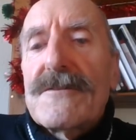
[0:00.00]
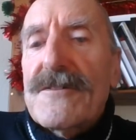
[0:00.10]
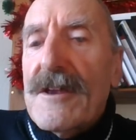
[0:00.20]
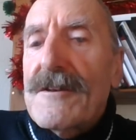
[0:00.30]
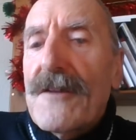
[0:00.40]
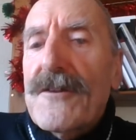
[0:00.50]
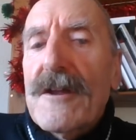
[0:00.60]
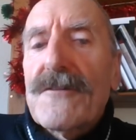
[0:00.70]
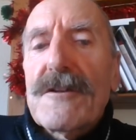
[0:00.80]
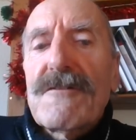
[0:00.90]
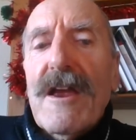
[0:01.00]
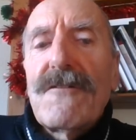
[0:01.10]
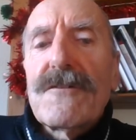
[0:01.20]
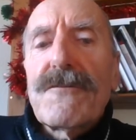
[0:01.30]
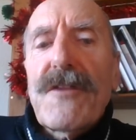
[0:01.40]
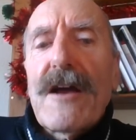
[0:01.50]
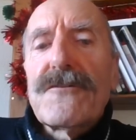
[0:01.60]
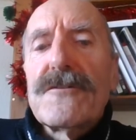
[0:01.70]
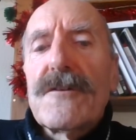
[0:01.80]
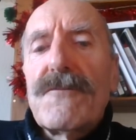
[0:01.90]
To say nothing of the tens of
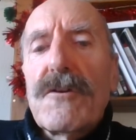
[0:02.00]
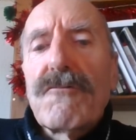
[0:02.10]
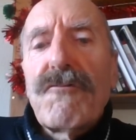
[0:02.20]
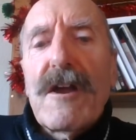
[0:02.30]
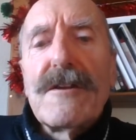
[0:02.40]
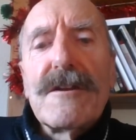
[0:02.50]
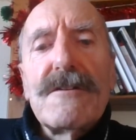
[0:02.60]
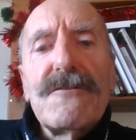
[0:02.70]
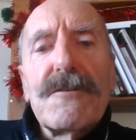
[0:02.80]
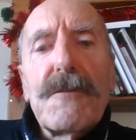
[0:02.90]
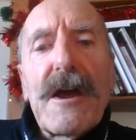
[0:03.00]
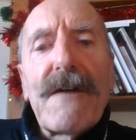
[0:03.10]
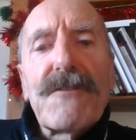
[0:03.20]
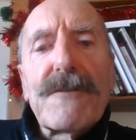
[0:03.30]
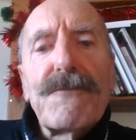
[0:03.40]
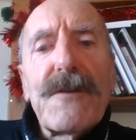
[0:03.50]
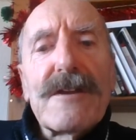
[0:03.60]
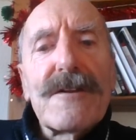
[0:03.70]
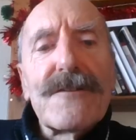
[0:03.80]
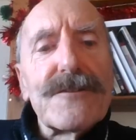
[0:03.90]
thousands of Ukrainians who now have their
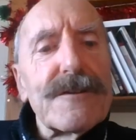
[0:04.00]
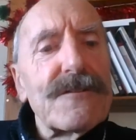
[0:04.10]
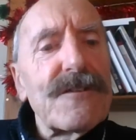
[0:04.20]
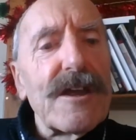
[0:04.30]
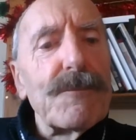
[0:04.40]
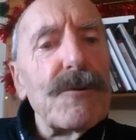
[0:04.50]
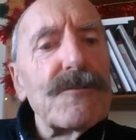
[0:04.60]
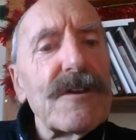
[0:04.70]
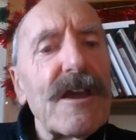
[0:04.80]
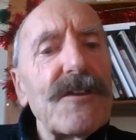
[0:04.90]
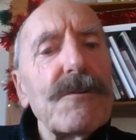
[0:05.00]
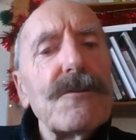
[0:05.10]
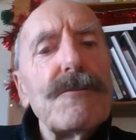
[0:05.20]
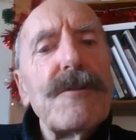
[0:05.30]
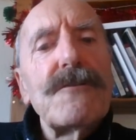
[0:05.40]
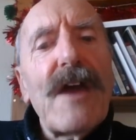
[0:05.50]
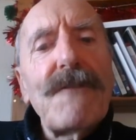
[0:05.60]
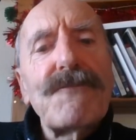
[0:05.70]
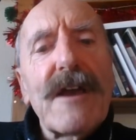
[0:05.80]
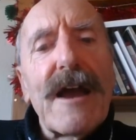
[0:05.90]
feet under the table, together with all those
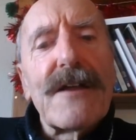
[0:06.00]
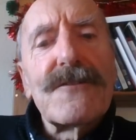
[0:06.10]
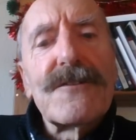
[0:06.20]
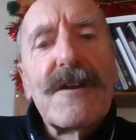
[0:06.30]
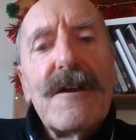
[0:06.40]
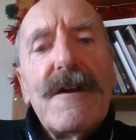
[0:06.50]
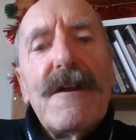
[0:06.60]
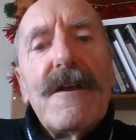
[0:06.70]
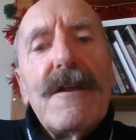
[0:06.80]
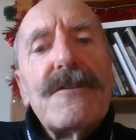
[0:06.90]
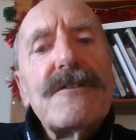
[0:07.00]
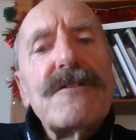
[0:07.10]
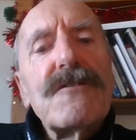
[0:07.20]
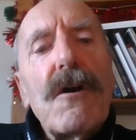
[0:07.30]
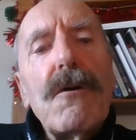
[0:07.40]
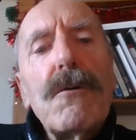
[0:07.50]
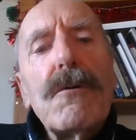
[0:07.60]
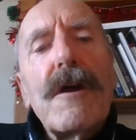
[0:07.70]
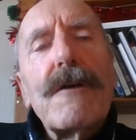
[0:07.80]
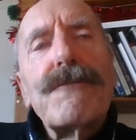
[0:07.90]
Afghans. This is
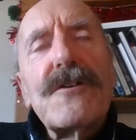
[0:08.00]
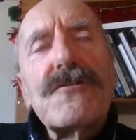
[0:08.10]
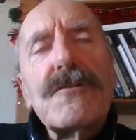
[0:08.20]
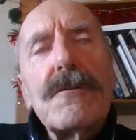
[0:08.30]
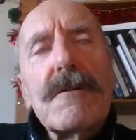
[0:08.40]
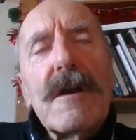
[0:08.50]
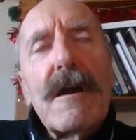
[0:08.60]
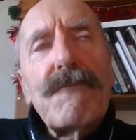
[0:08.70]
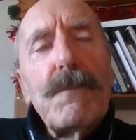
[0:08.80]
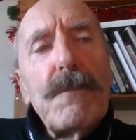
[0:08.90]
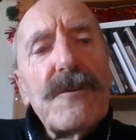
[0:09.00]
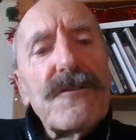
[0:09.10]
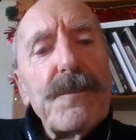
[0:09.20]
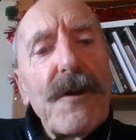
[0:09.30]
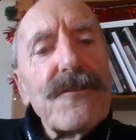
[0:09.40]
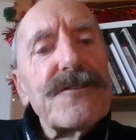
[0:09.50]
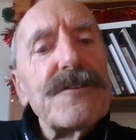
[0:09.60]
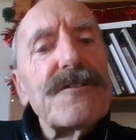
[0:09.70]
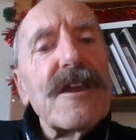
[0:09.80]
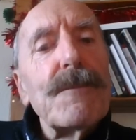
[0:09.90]
all official
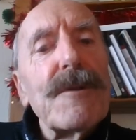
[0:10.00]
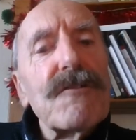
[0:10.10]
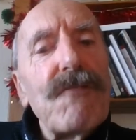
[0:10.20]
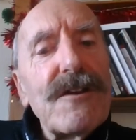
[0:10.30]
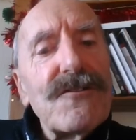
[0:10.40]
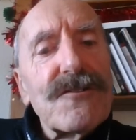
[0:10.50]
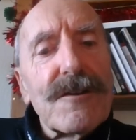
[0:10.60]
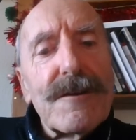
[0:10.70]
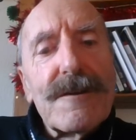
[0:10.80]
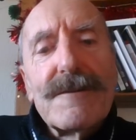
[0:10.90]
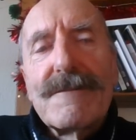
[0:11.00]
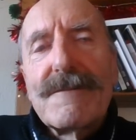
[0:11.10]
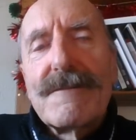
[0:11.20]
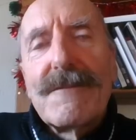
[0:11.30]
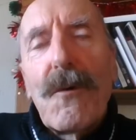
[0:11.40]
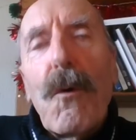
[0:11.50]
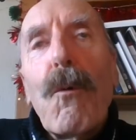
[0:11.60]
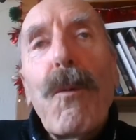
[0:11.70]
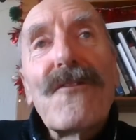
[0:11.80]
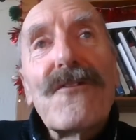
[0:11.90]
government-sponsored immigration.
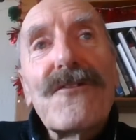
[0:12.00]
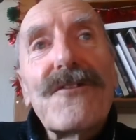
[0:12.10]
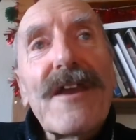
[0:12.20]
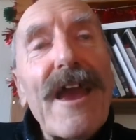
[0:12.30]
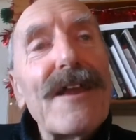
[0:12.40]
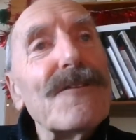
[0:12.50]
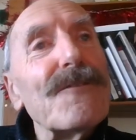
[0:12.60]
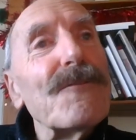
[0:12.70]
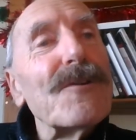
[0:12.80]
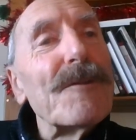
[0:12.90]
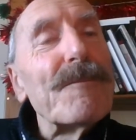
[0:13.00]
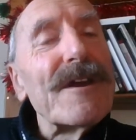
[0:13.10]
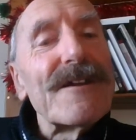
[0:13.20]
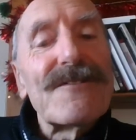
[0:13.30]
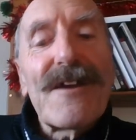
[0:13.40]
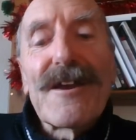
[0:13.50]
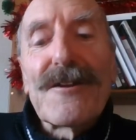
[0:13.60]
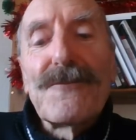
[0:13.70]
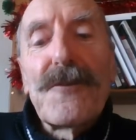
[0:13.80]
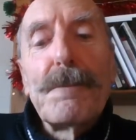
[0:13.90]
Once again, we are being
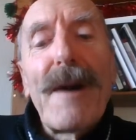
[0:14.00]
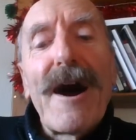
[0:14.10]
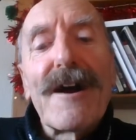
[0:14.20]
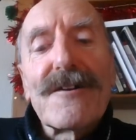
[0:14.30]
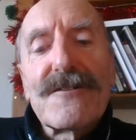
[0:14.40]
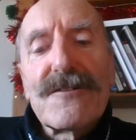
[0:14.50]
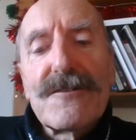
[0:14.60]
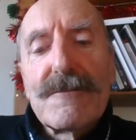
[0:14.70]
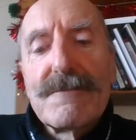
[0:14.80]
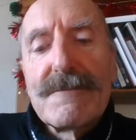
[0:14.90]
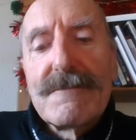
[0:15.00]
taken for mugs.